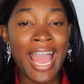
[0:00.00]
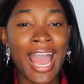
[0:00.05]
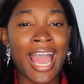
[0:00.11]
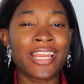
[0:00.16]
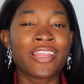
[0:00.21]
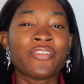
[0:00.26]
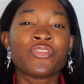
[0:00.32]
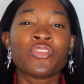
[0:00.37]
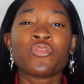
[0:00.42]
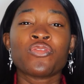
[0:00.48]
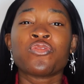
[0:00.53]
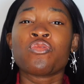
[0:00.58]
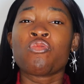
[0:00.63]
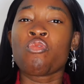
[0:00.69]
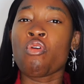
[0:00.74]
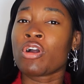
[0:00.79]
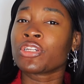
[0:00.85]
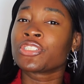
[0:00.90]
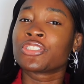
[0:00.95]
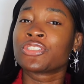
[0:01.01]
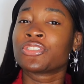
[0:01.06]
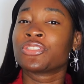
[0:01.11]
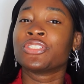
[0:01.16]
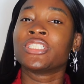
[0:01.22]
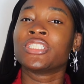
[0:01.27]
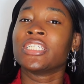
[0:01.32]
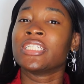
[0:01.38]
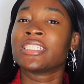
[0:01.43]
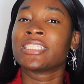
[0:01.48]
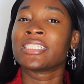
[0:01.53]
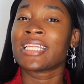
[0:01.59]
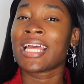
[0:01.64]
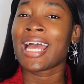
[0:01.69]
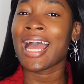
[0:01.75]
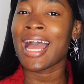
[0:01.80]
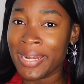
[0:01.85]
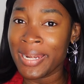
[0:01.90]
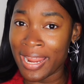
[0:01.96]
And if you've watched to this
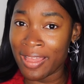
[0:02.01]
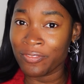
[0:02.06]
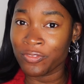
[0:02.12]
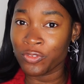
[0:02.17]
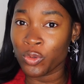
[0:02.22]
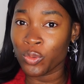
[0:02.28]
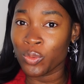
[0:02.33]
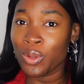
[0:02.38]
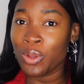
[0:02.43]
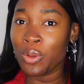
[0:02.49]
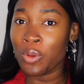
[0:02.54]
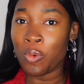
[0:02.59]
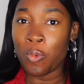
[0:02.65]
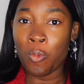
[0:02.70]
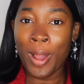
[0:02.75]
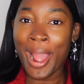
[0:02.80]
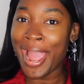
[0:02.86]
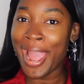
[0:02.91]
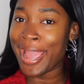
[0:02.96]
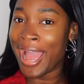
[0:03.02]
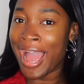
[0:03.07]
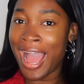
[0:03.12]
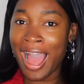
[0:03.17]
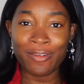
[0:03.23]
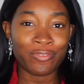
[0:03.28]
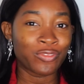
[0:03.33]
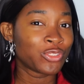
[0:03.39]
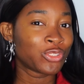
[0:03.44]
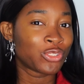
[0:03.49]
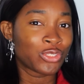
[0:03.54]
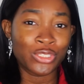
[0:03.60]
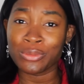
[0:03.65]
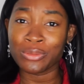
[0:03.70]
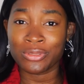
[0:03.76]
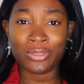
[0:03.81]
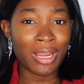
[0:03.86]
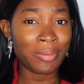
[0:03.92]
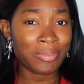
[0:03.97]
level, why haven't you
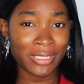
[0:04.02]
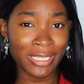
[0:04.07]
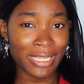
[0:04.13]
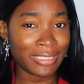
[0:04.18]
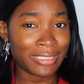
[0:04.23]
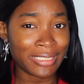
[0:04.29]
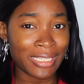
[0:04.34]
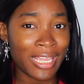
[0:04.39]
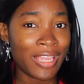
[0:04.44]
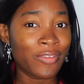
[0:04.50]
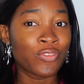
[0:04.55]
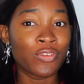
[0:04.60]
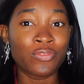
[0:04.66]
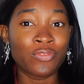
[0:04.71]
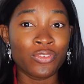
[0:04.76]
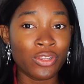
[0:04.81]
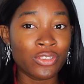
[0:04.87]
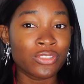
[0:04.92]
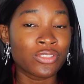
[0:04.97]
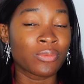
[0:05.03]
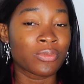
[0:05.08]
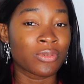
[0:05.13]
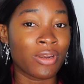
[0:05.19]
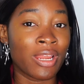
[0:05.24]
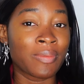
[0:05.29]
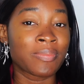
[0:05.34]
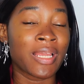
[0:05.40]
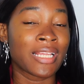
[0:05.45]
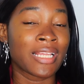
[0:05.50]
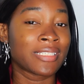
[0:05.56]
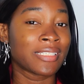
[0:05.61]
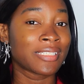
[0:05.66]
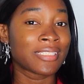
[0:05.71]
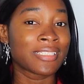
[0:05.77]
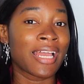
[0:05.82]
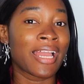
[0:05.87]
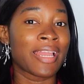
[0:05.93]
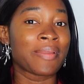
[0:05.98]
subscribed yet? If you've not subscribed at
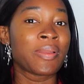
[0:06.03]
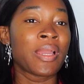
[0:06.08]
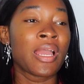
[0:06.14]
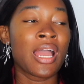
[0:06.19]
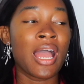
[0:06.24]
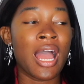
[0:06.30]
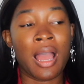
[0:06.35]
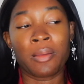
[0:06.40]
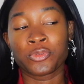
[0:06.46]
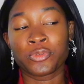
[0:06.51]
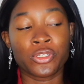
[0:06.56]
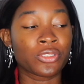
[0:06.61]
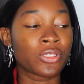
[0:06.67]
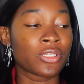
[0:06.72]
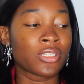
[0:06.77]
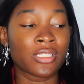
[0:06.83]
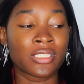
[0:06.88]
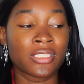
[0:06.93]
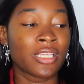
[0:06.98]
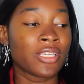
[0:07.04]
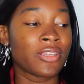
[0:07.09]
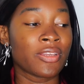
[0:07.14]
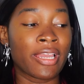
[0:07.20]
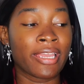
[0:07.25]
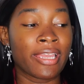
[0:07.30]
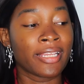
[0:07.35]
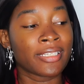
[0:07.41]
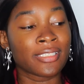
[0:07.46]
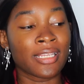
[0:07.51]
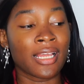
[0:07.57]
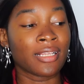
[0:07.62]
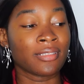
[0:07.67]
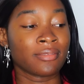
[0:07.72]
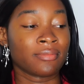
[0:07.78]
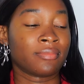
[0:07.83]
this time, I'm just gonna say you're a hater.